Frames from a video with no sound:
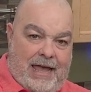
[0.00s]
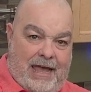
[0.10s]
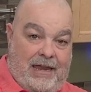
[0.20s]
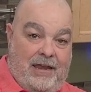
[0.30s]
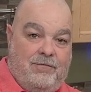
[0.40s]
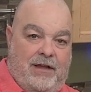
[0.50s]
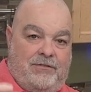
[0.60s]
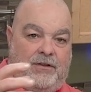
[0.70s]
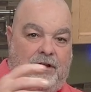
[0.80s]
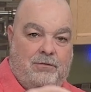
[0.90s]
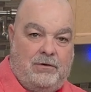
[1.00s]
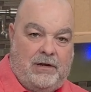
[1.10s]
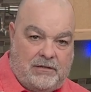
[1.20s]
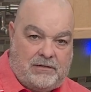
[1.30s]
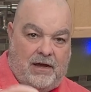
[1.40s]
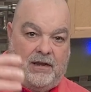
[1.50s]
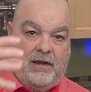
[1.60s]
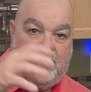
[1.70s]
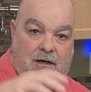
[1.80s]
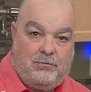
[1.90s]
and it invites another one inside,
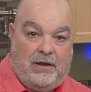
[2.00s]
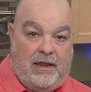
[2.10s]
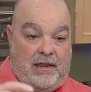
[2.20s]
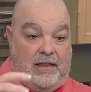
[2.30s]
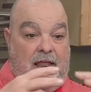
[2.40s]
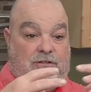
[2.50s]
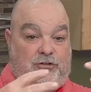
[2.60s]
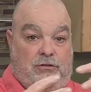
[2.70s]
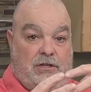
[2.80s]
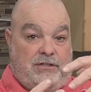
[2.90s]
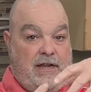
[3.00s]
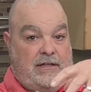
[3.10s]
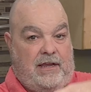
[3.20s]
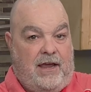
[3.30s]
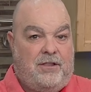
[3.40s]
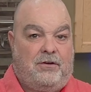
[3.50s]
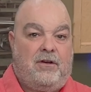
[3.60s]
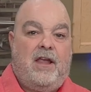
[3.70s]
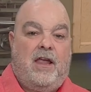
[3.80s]
another one, and then they start to stick together.